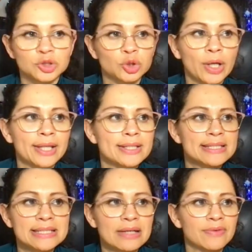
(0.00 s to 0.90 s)
so I can
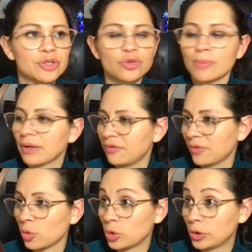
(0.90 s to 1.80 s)
save it to my
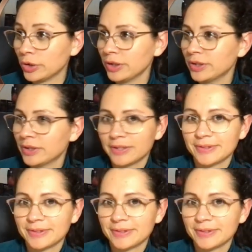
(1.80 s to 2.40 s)
folder.